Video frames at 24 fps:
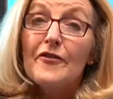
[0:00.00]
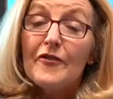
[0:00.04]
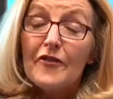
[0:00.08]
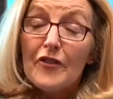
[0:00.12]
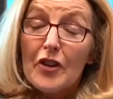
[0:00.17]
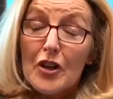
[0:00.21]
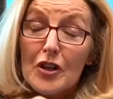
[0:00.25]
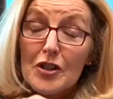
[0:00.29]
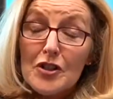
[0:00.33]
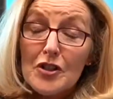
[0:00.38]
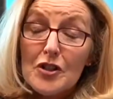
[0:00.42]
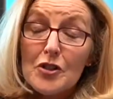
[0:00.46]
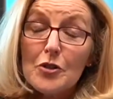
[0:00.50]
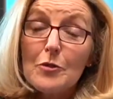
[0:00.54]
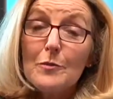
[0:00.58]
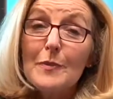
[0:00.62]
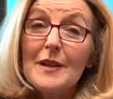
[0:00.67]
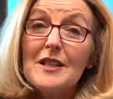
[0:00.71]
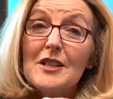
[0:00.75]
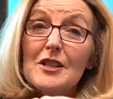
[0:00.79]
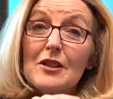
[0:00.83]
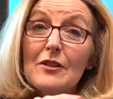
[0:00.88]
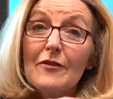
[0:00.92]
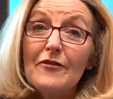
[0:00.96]
first 2
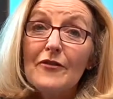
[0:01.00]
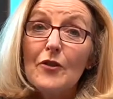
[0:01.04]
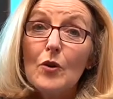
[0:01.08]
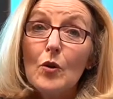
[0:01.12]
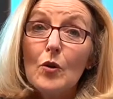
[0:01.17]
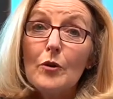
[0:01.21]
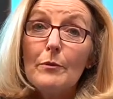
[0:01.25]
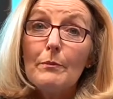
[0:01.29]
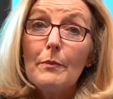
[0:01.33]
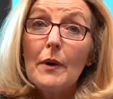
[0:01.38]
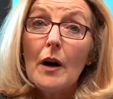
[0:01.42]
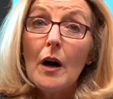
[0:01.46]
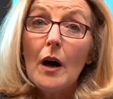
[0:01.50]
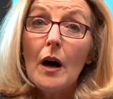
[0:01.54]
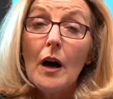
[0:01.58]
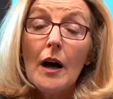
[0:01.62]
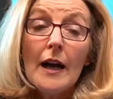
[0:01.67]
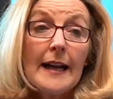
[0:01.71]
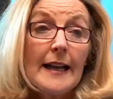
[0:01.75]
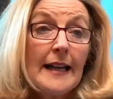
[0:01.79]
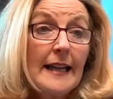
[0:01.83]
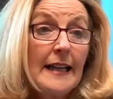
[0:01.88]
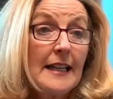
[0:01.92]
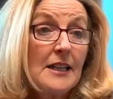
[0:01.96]
beats of the 4th bar
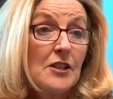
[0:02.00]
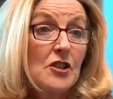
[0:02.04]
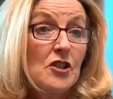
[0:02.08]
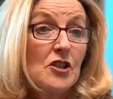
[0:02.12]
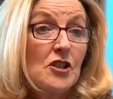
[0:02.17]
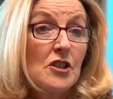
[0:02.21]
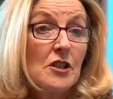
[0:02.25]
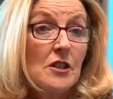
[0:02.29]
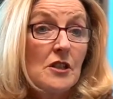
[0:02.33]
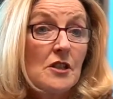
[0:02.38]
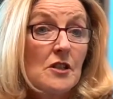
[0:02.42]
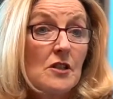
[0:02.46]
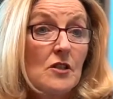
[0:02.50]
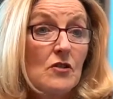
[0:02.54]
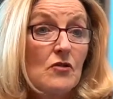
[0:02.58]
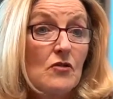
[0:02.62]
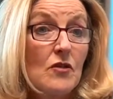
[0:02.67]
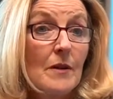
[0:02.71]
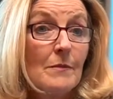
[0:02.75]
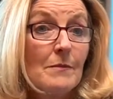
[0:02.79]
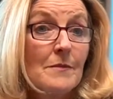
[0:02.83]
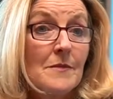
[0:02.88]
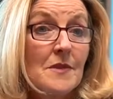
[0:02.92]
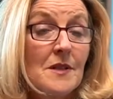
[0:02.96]
is just the
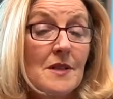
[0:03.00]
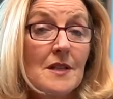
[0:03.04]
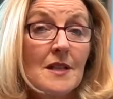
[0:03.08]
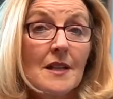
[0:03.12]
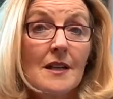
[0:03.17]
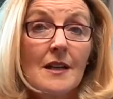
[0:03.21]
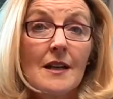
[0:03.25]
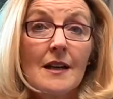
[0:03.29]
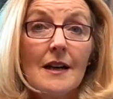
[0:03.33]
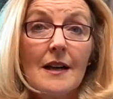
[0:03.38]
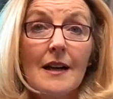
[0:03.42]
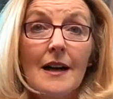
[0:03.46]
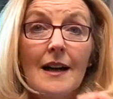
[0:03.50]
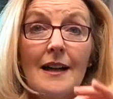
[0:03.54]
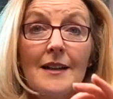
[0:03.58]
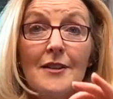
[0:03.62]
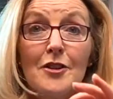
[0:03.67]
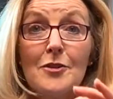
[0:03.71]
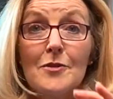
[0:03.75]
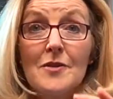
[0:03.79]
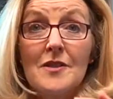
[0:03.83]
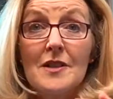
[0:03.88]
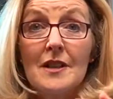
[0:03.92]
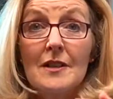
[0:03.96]
drums and
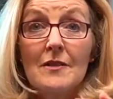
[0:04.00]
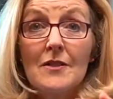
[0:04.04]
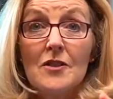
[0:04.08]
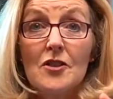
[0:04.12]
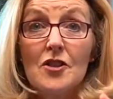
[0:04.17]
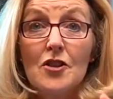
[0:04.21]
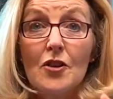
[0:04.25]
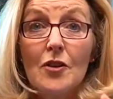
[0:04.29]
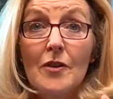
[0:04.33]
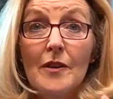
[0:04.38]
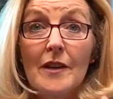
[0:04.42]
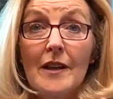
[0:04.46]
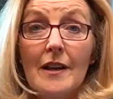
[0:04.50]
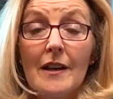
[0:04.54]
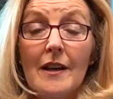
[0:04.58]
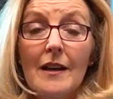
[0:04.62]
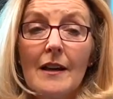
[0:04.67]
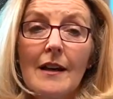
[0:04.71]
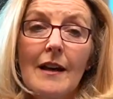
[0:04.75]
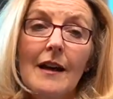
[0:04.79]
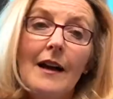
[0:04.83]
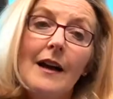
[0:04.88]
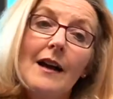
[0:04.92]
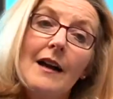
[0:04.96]
you sing the tonic.
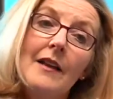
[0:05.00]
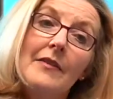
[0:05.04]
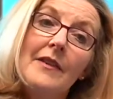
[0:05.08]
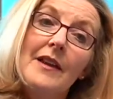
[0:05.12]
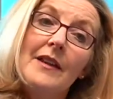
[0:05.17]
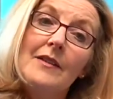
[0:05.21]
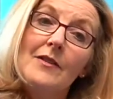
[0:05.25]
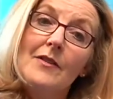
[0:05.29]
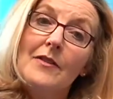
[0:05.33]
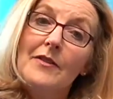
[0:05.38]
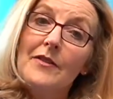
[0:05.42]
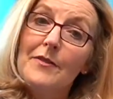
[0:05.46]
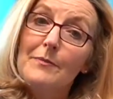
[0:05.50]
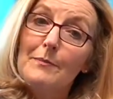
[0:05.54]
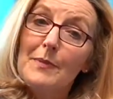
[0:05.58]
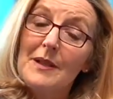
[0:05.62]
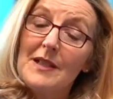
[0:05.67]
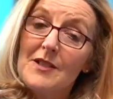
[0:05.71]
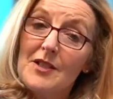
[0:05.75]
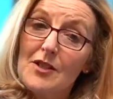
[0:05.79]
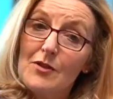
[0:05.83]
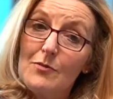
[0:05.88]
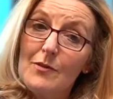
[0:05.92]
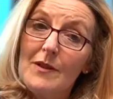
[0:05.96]
And then on
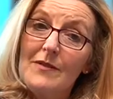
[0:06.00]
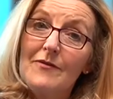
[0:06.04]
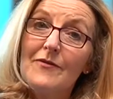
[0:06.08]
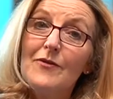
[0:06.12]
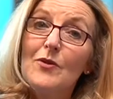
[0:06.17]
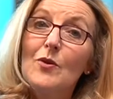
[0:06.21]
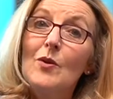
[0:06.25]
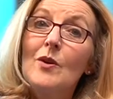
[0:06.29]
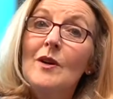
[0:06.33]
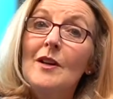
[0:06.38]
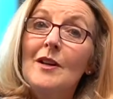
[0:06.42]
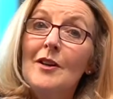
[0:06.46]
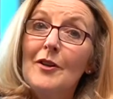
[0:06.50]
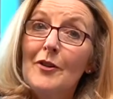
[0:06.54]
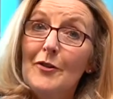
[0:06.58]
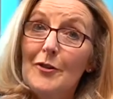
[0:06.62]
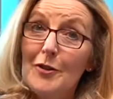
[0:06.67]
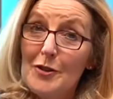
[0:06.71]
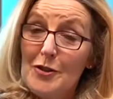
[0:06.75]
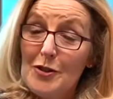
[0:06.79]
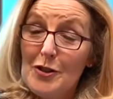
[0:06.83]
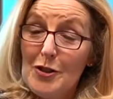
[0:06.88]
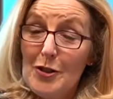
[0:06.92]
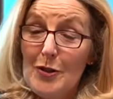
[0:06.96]
beats 3 and 4,
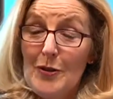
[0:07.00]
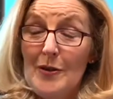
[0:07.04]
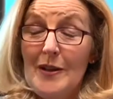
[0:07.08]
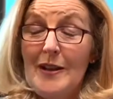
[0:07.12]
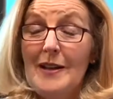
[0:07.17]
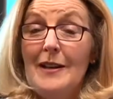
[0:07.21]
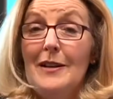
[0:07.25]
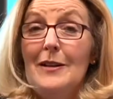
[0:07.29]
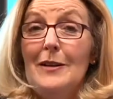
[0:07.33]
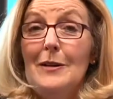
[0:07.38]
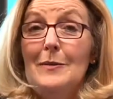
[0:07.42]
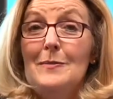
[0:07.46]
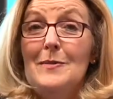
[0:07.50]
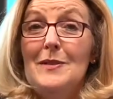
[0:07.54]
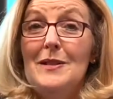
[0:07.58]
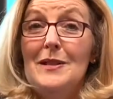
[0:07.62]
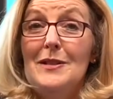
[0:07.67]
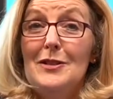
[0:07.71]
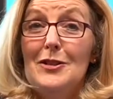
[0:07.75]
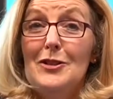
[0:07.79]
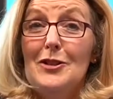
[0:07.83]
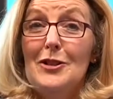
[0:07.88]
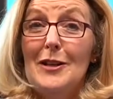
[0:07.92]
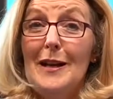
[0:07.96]
the tonic comes in
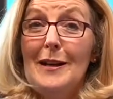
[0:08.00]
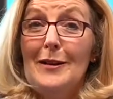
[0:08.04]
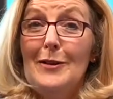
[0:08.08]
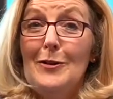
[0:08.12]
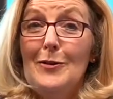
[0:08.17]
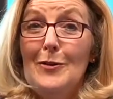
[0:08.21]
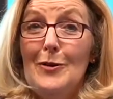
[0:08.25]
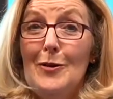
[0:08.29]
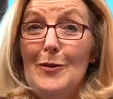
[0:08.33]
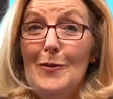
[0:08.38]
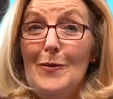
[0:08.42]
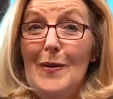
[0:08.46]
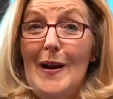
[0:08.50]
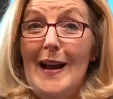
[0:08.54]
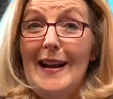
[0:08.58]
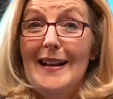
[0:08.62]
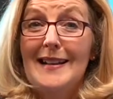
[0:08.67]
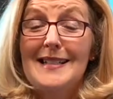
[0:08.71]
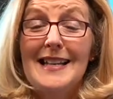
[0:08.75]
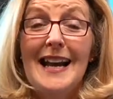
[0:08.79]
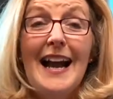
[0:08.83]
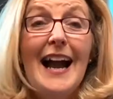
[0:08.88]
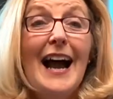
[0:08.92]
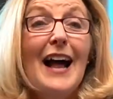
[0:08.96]
to check you're
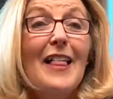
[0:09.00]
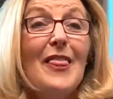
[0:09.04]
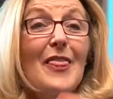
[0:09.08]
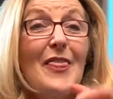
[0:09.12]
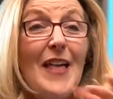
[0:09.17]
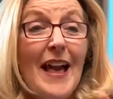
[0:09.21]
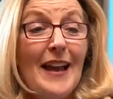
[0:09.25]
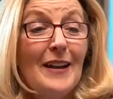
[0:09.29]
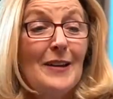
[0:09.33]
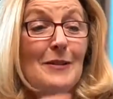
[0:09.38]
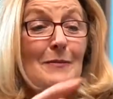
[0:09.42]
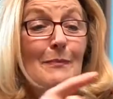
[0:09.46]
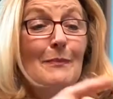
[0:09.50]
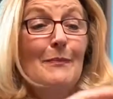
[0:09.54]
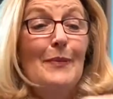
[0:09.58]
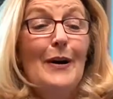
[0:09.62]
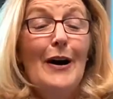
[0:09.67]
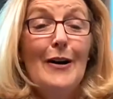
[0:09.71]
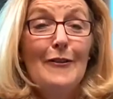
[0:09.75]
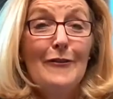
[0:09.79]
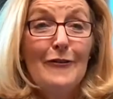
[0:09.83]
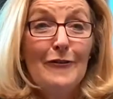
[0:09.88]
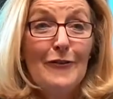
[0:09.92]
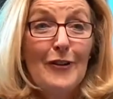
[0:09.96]
correct. Then in
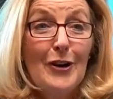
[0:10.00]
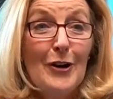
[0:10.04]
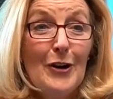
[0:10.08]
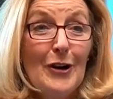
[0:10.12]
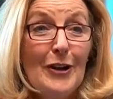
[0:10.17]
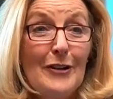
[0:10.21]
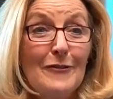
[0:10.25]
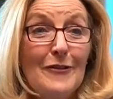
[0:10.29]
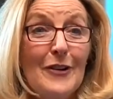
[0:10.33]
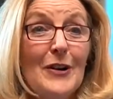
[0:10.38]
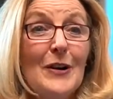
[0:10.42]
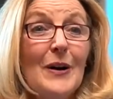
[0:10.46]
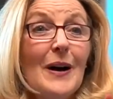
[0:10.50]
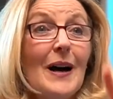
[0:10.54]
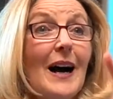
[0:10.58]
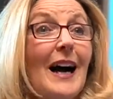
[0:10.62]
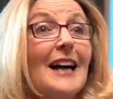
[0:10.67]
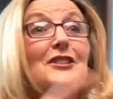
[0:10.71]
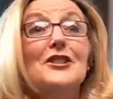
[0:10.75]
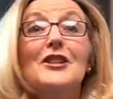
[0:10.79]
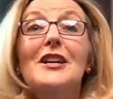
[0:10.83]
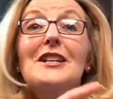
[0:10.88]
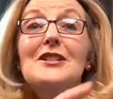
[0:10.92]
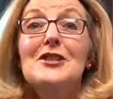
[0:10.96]
bar 5,
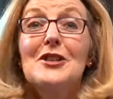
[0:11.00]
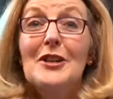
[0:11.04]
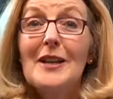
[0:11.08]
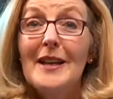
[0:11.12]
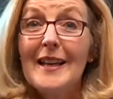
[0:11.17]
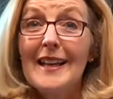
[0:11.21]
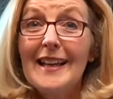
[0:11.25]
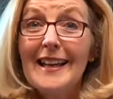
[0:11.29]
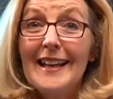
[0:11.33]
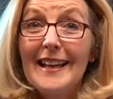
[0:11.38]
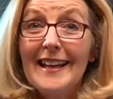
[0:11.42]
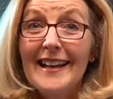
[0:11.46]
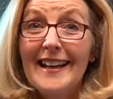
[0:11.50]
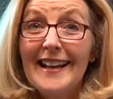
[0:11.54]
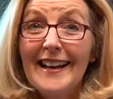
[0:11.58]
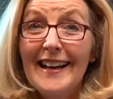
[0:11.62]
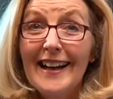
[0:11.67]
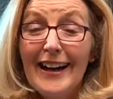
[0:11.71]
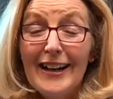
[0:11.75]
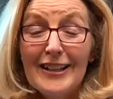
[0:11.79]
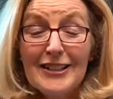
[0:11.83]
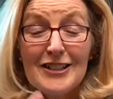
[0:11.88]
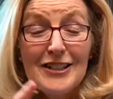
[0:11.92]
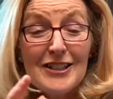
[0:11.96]
I change key.
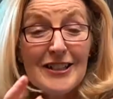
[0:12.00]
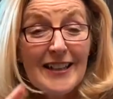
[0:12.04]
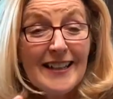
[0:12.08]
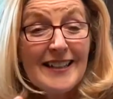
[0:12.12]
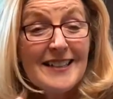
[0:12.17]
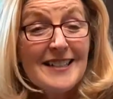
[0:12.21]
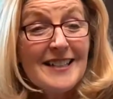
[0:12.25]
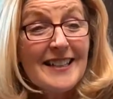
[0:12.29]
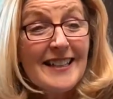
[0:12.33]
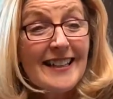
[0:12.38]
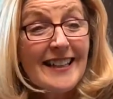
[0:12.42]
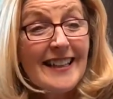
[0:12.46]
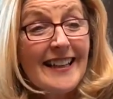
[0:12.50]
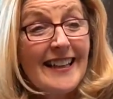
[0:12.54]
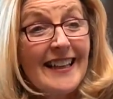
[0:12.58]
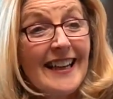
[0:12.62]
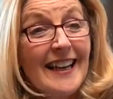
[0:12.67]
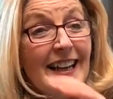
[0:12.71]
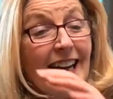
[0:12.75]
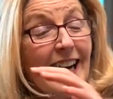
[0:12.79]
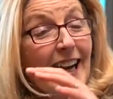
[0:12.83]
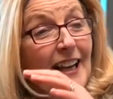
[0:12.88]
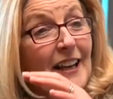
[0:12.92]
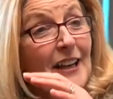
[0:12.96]

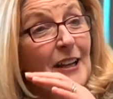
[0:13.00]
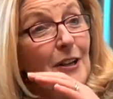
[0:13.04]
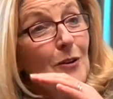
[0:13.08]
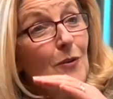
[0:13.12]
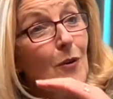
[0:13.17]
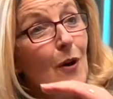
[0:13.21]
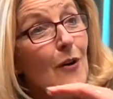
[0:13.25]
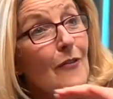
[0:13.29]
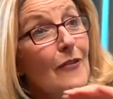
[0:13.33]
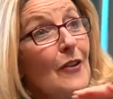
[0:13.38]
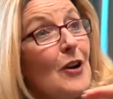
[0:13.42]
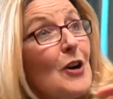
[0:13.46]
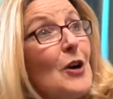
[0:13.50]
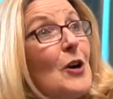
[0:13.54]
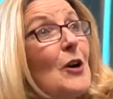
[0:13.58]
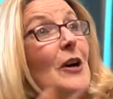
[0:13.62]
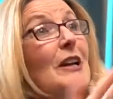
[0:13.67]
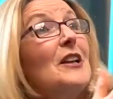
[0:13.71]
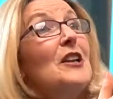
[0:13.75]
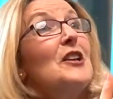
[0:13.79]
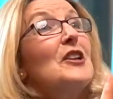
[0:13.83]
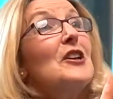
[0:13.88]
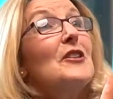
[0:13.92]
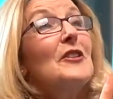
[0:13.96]
And I go off
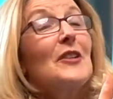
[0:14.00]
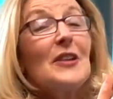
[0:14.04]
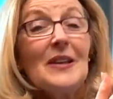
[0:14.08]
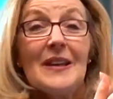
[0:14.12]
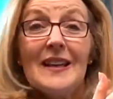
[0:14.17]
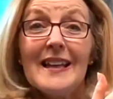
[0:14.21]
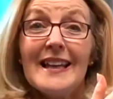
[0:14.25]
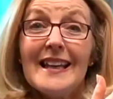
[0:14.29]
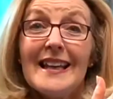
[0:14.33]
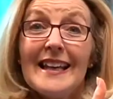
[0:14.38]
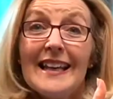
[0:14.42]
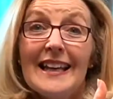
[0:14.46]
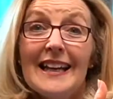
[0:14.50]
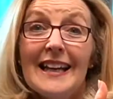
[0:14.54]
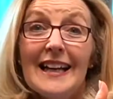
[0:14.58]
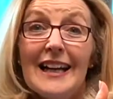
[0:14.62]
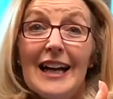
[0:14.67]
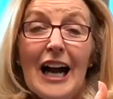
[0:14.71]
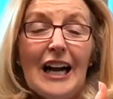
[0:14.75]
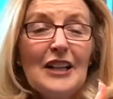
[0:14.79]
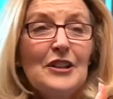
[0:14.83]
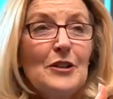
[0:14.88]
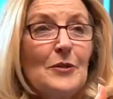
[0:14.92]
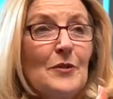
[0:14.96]
in another key.
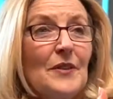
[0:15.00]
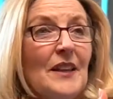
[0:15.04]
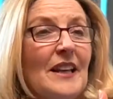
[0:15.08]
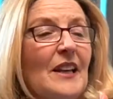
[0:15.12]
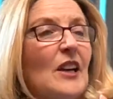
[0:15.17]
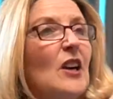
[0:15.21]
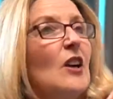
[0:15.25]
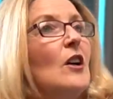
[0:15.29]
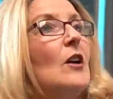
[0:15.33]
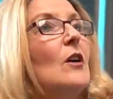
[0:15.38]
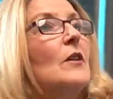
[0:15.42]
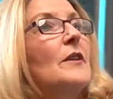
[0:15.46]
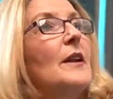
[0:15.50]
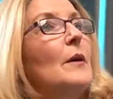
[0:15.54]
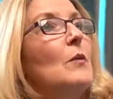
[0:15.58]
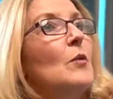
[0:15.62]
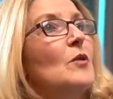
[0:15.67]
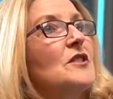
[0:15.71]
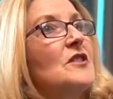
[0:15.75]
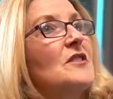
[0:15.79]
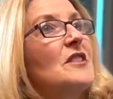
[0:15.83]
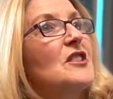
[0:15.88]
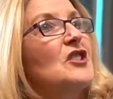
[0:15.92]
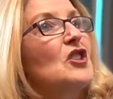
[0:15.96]
And you think, oh no,
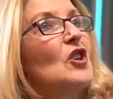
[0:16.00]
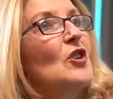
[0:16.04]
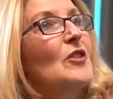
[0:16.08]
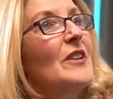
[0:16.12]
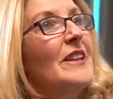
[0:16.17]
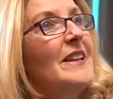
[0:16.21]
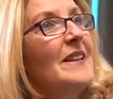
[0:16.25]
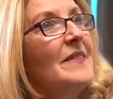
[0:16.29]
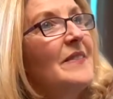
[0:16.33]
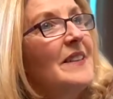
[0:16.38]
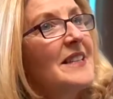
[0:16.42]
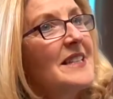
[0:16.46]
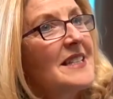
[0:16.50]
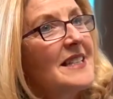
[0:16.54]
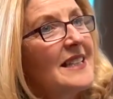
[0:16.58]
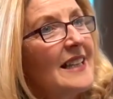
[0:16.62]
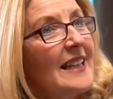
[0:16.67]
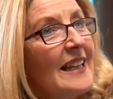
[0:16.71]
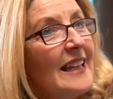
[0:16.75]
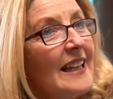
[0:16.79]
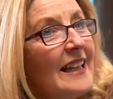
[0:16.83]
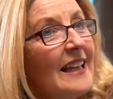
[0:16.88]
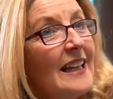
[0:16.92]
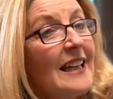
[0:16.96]
what's the tonic in this
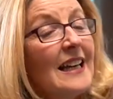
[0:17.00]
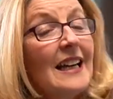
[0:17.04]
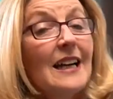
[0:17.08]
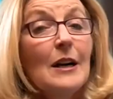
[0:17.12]
key?